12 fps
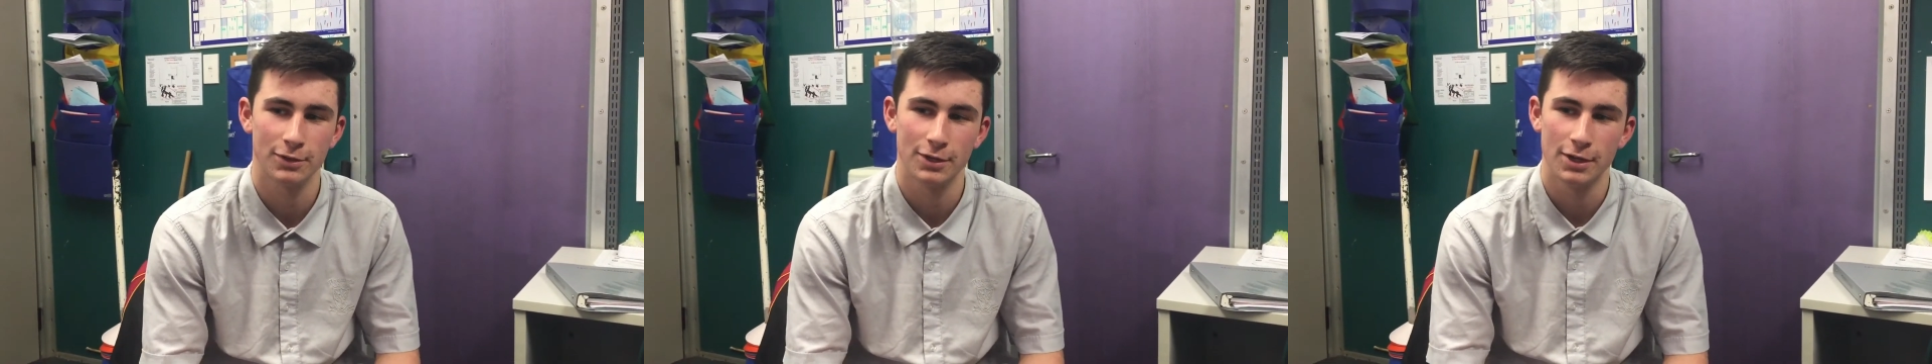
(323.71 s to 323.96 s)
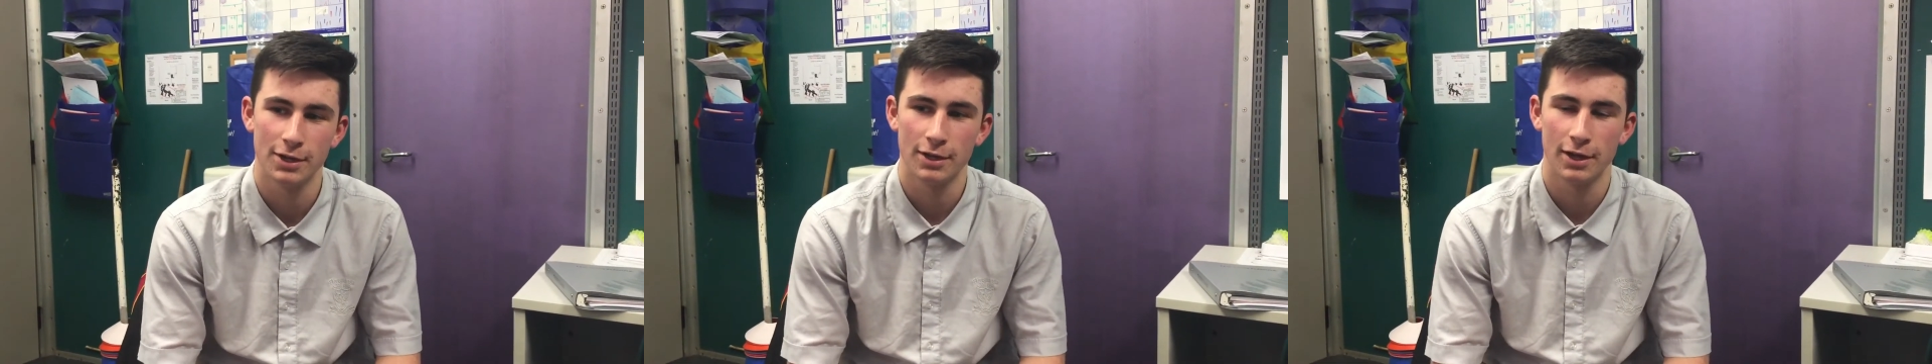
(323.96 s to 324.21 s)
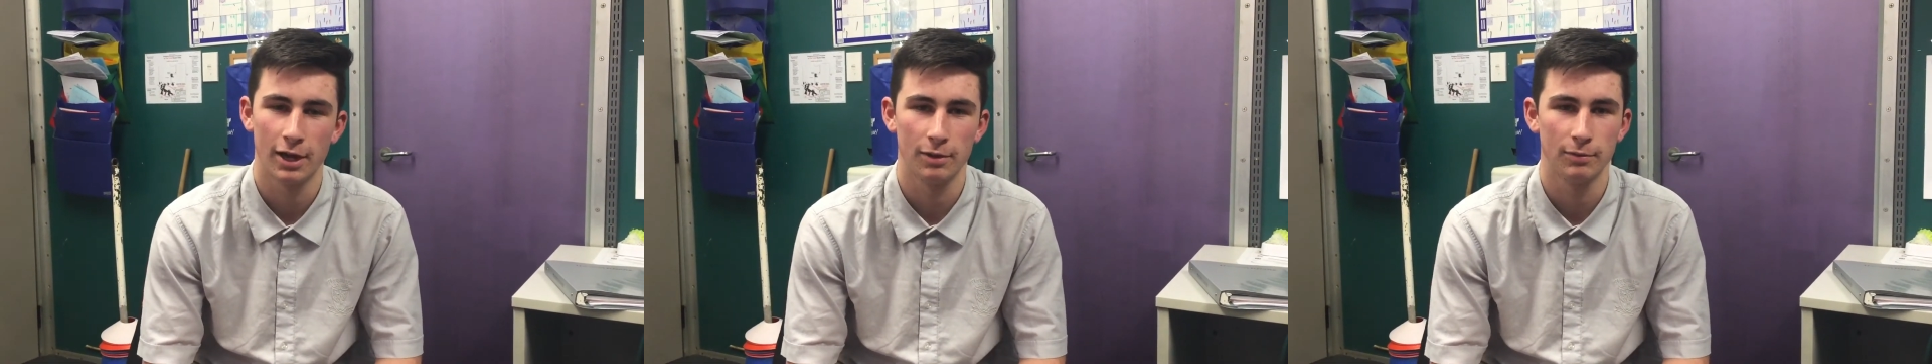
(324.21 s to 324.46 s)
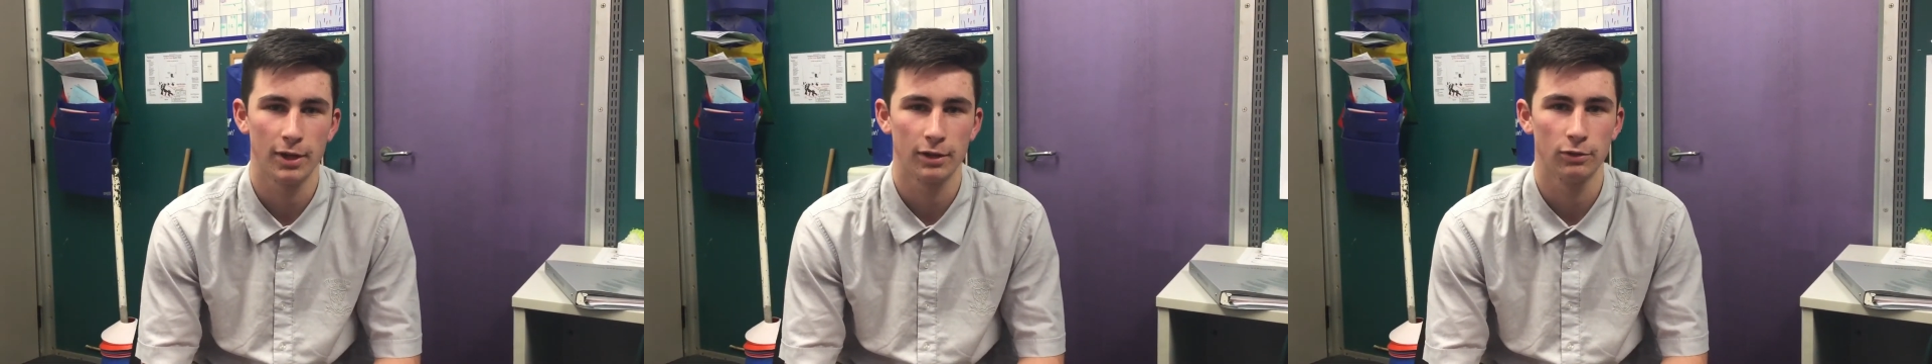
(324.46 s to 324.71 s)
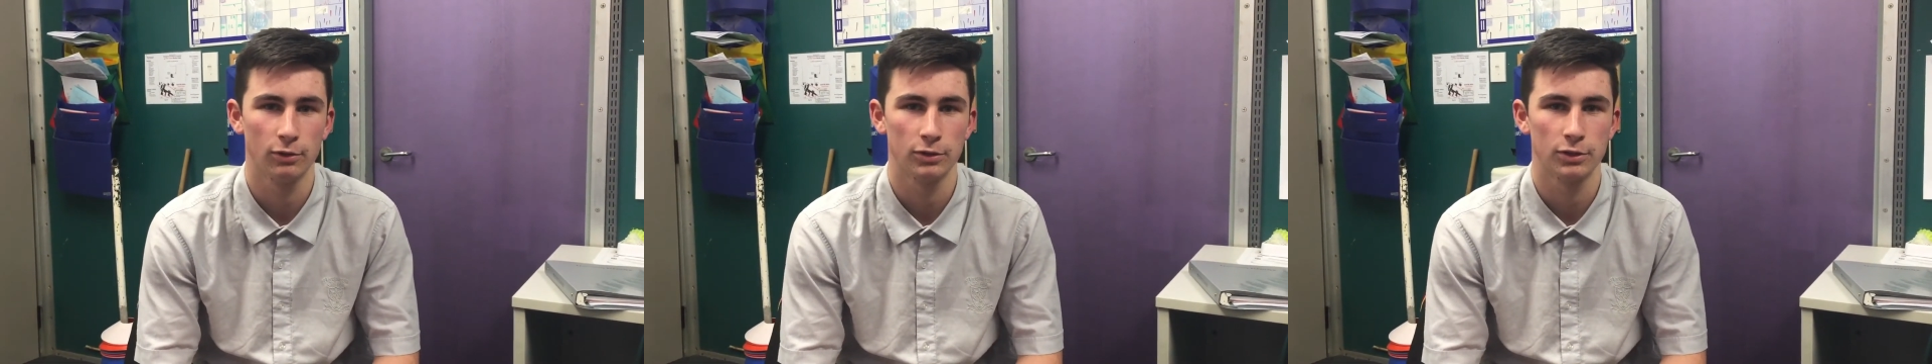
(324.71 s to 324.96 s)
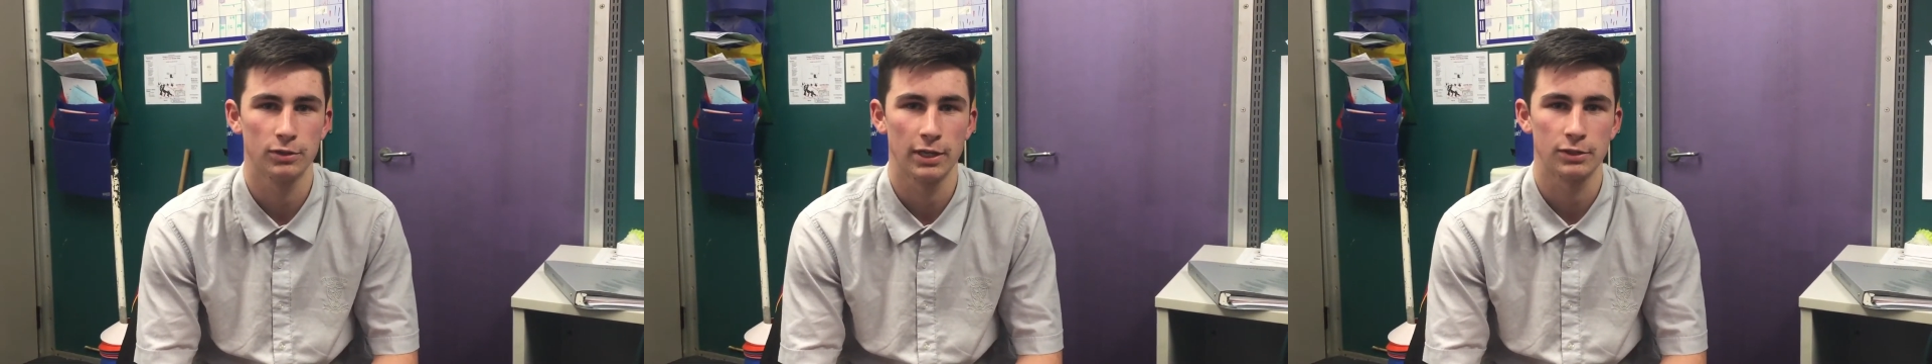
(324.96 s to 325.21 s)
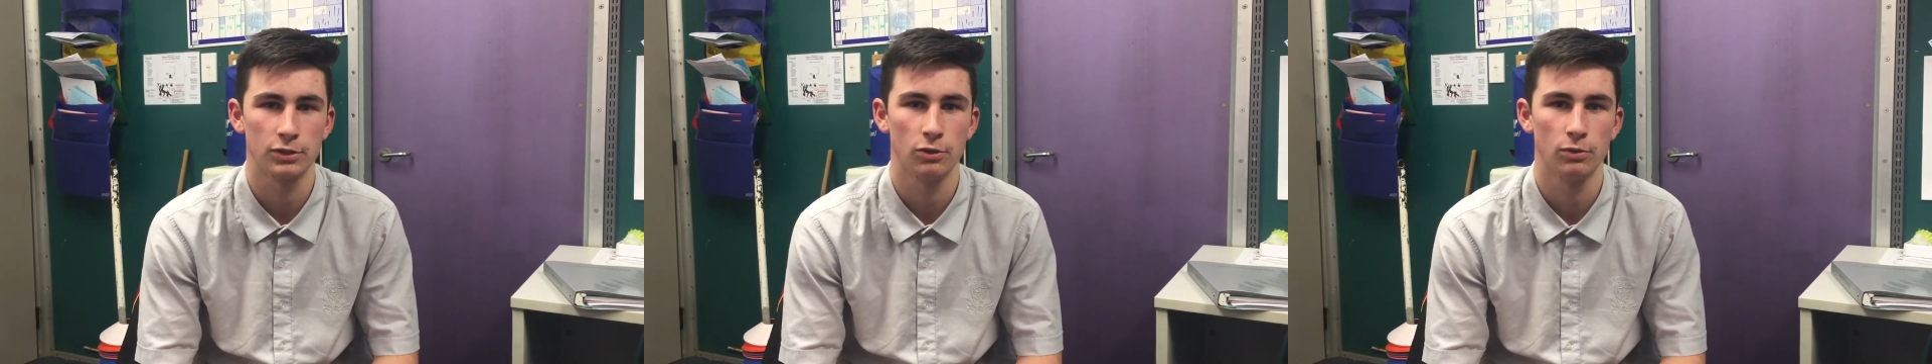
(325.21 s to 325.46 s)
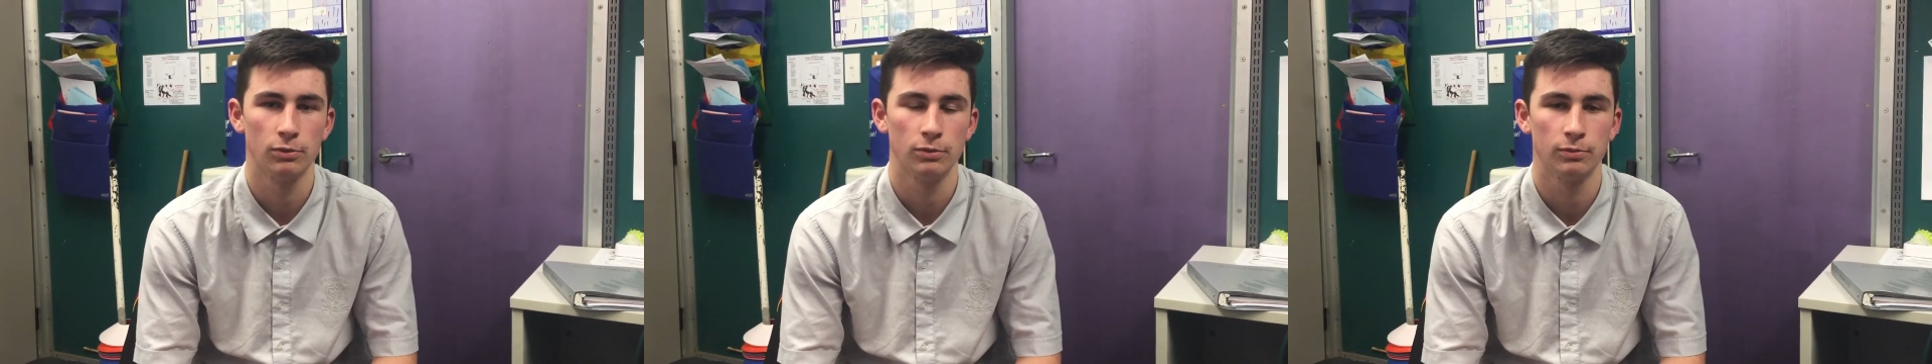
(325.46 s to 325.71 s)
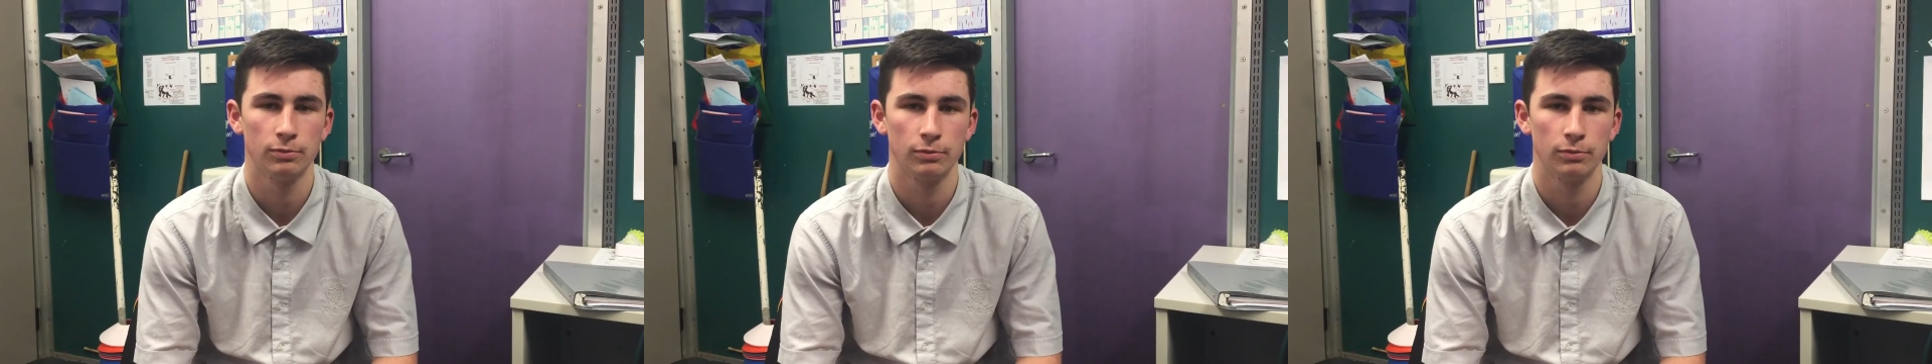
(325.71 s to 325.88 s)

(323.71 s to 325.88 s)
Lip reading: Be able to do it just at school.